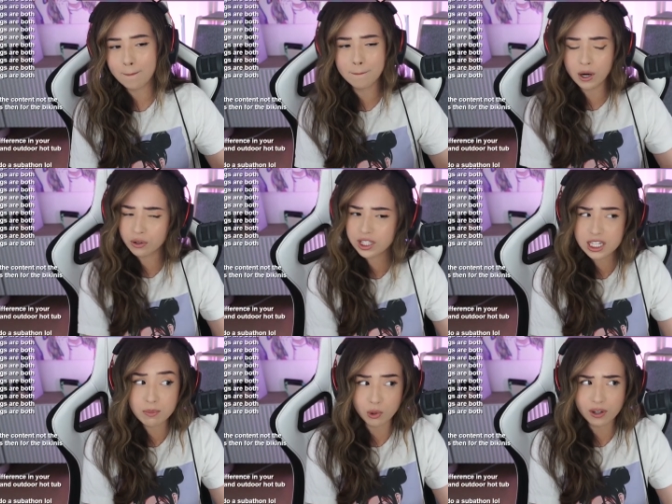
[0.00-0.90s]
both
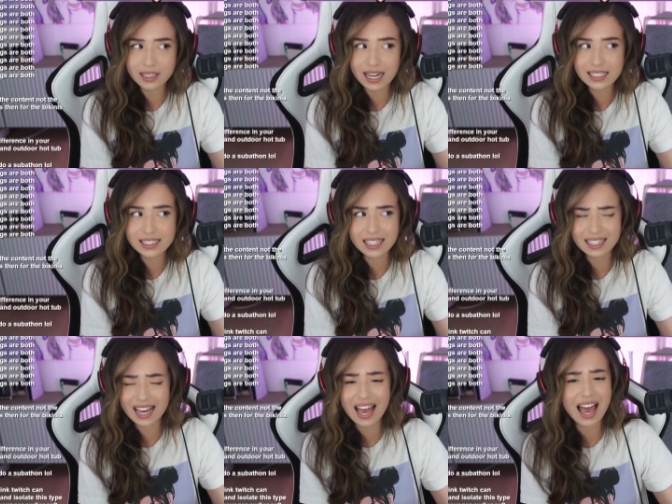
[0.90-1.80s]

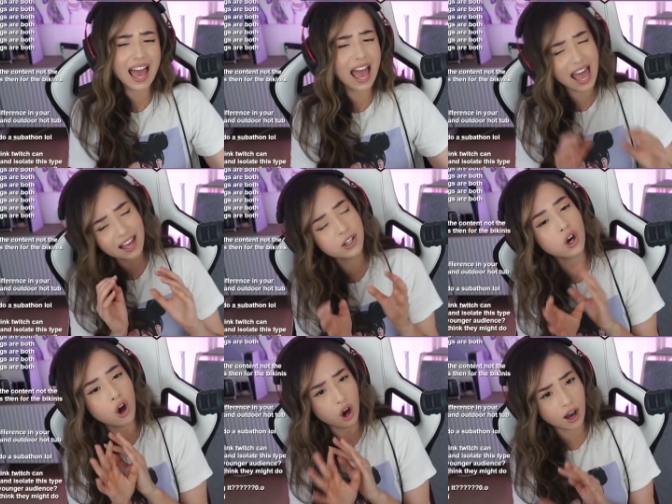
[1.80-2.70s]
demoralizing and
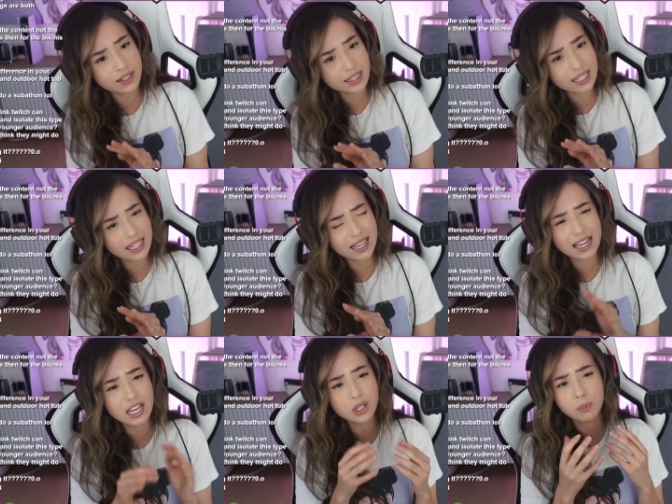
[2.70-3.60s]
oddly
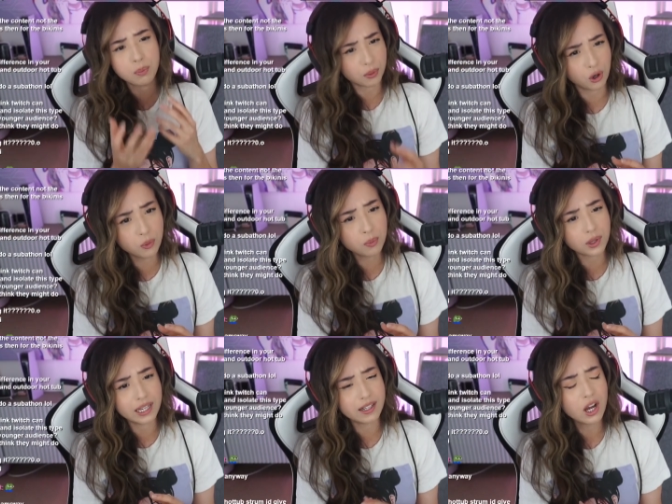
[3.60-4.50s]

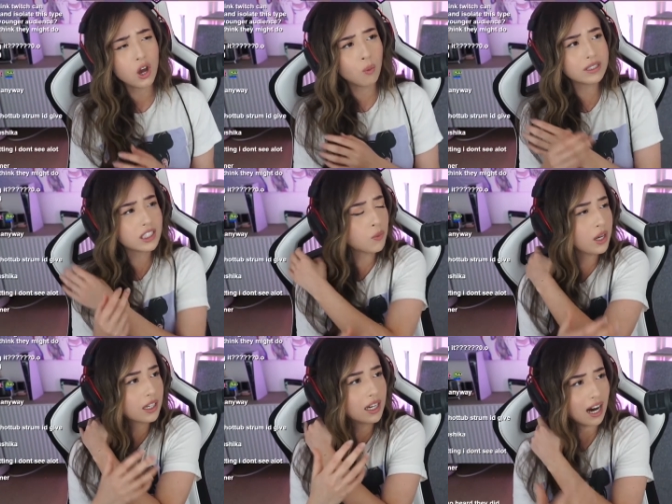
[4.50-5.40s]
inappropriate. When
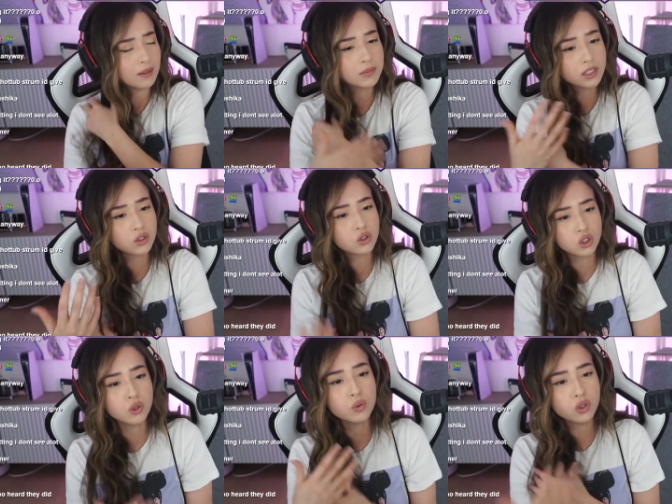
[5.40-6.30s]
someone comes
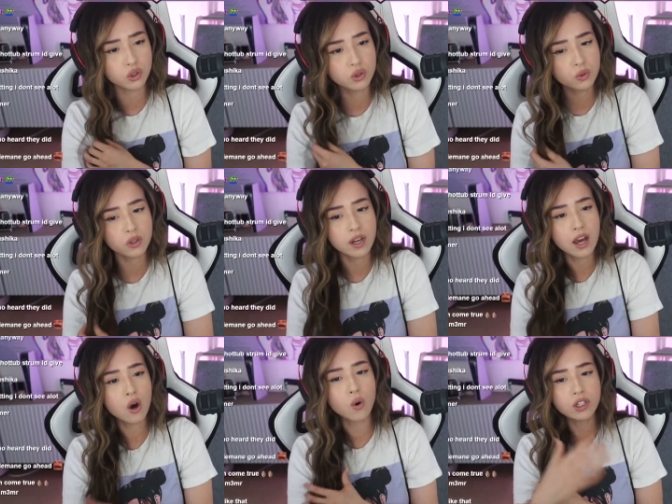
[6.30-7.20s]
to you
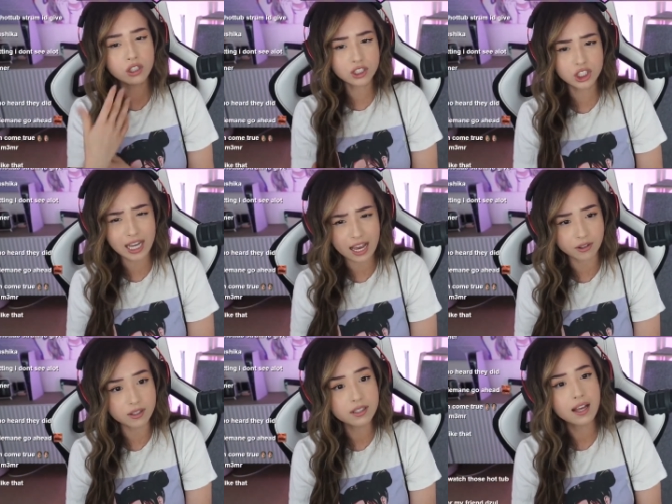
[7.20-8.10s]
or your
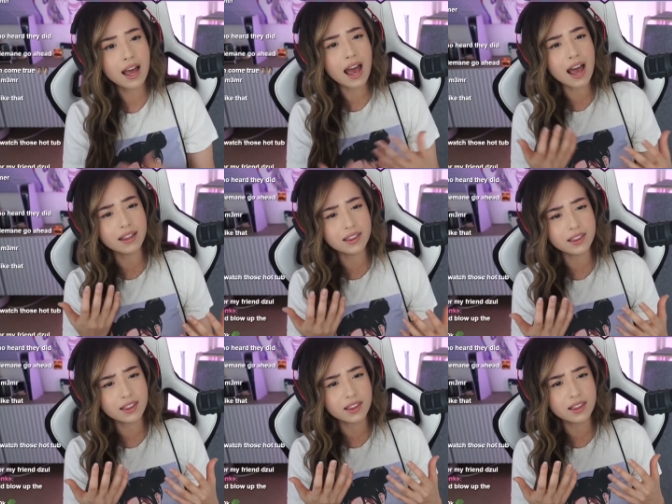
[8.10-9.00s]
channel and
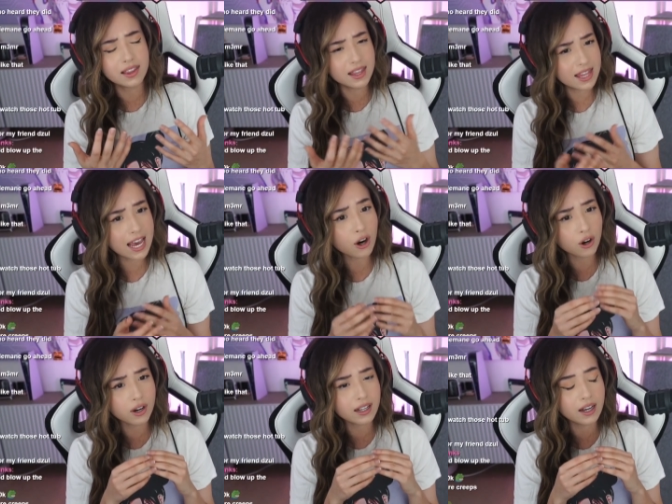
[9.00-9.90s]
they
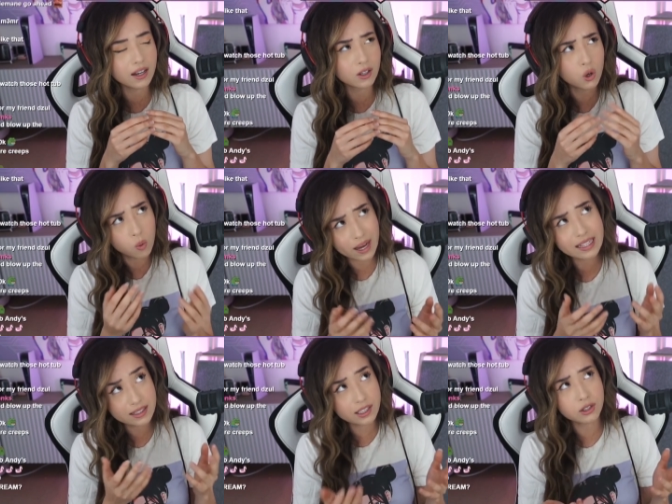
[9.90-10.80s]
are
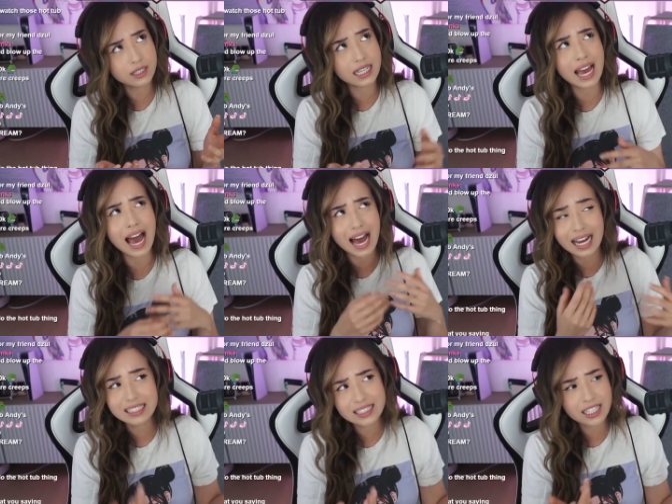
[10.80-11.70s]
quite literally
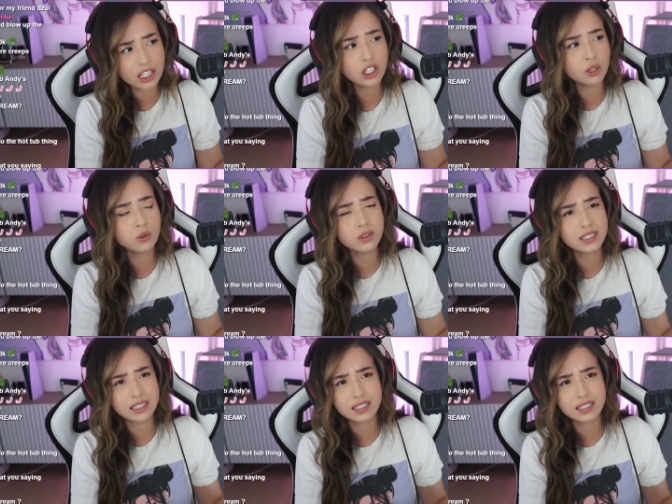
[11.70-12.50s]
asking you